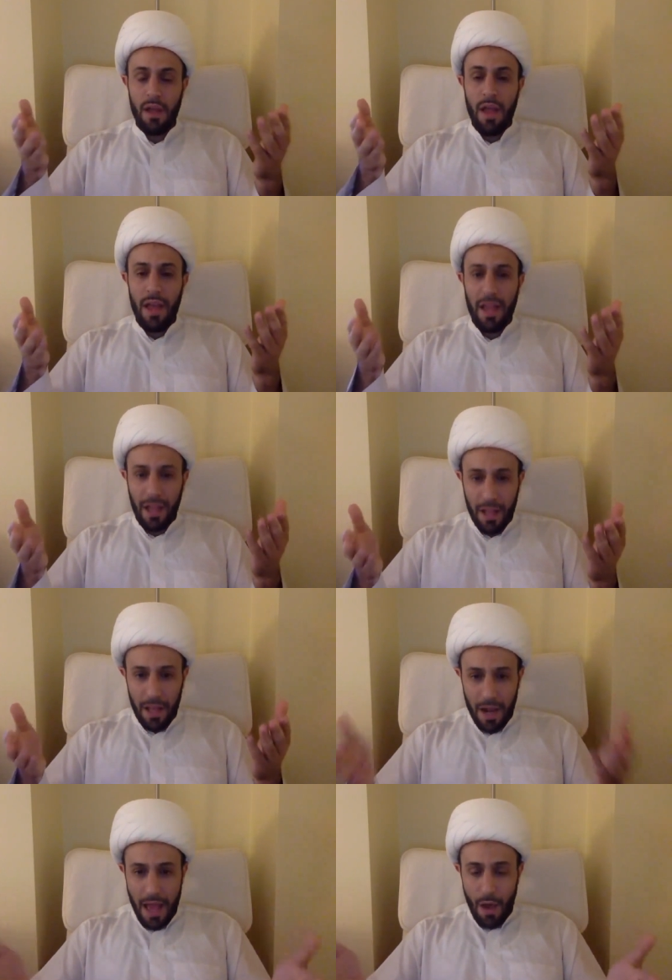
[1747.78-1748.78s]

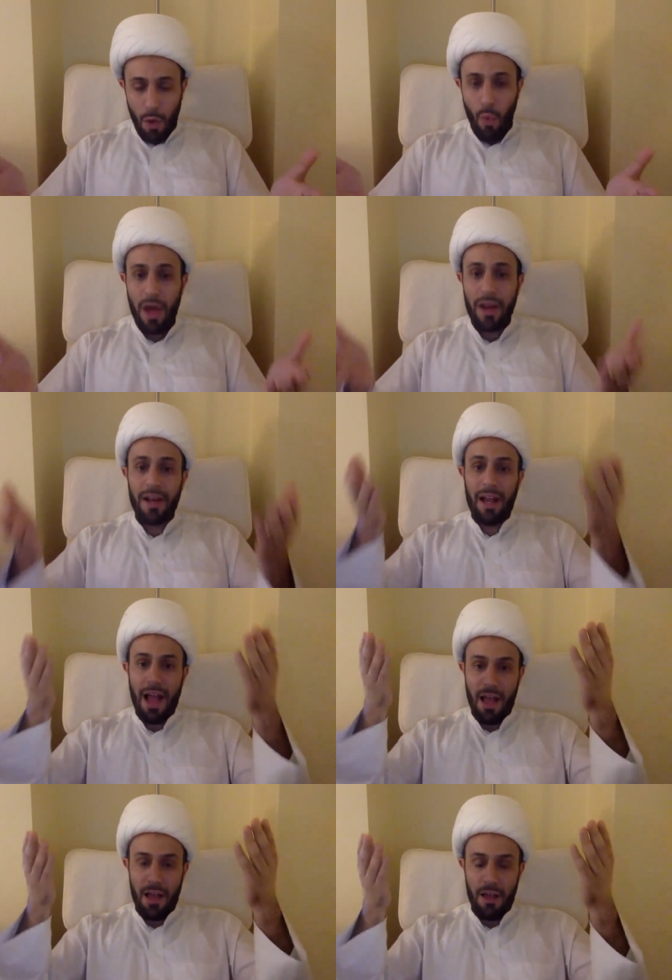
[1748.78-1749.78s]
Iqra
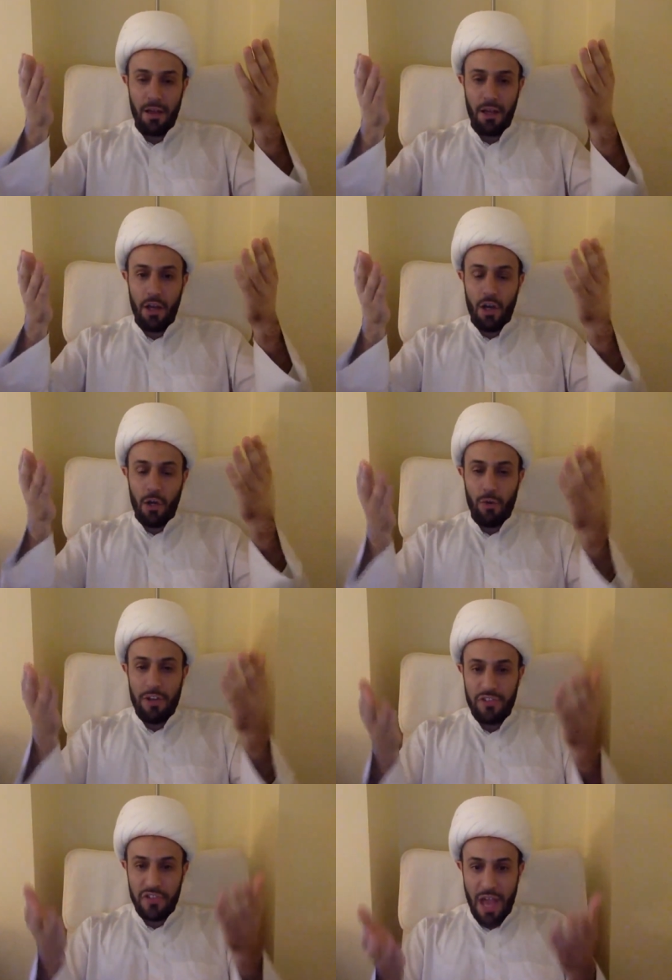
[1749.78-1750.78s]
warqa,
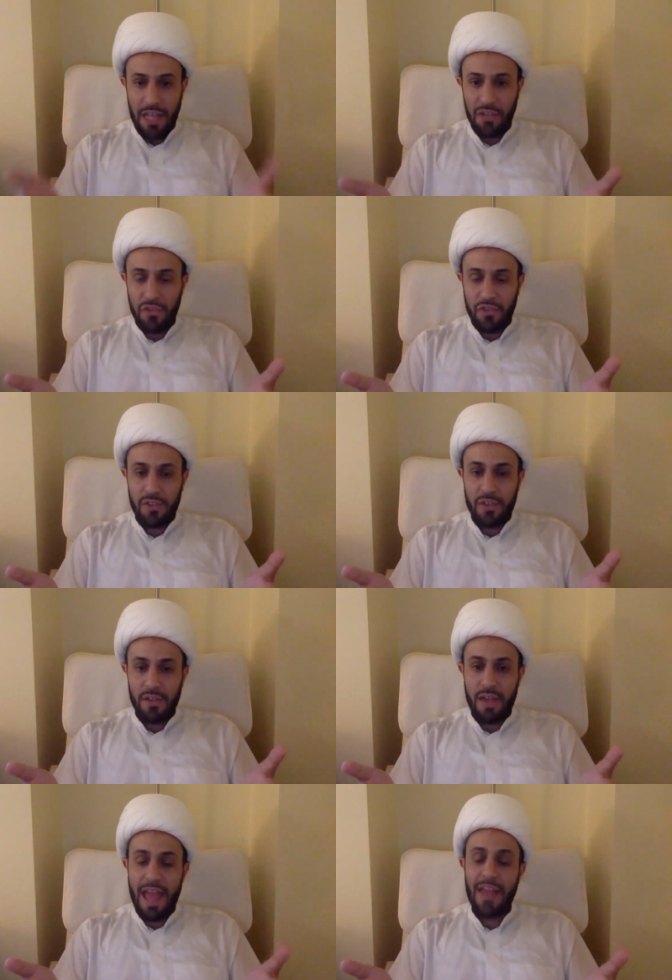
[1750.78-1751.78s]
recite
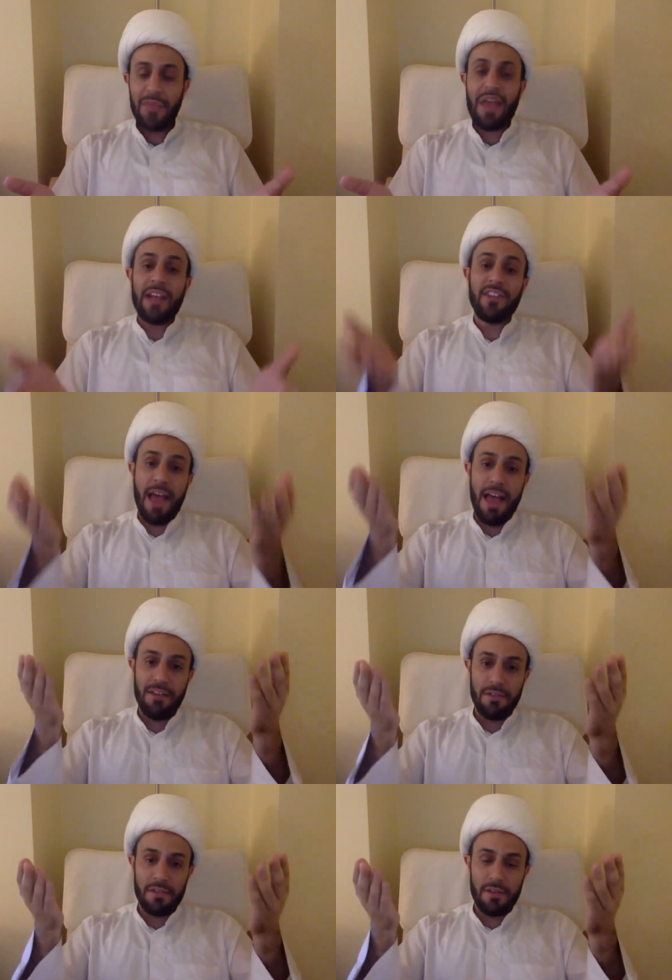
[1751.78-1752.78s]
and
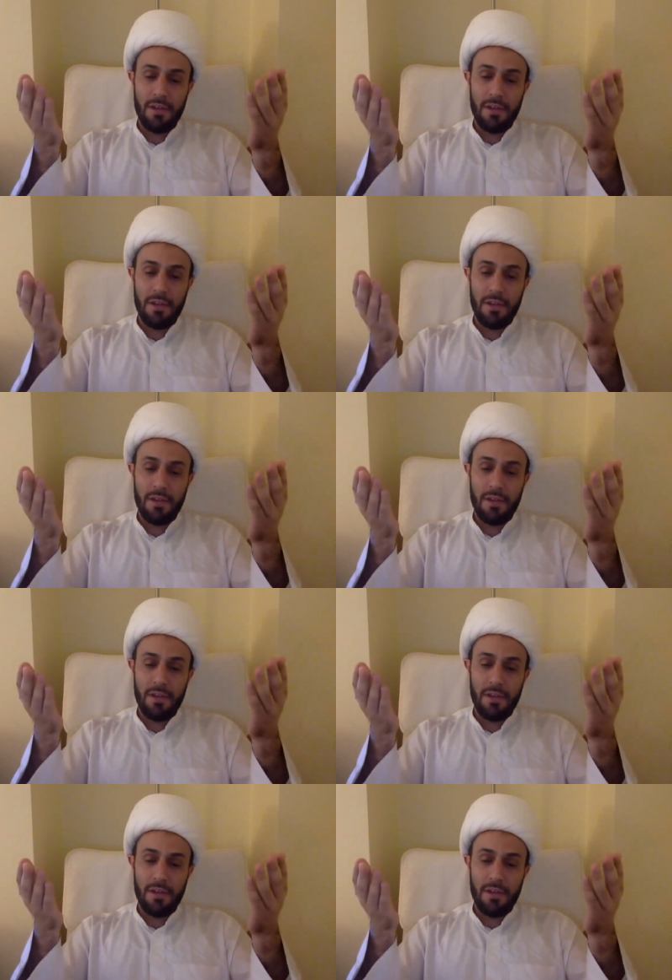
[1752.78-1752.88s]
ascend.